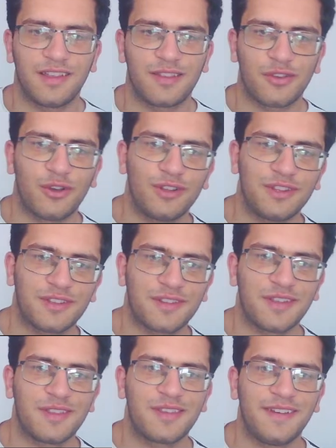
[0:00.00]
It's called
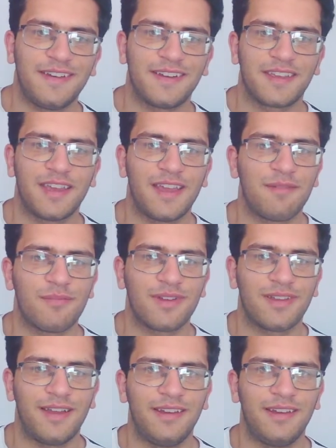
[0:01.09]
Sicilian game.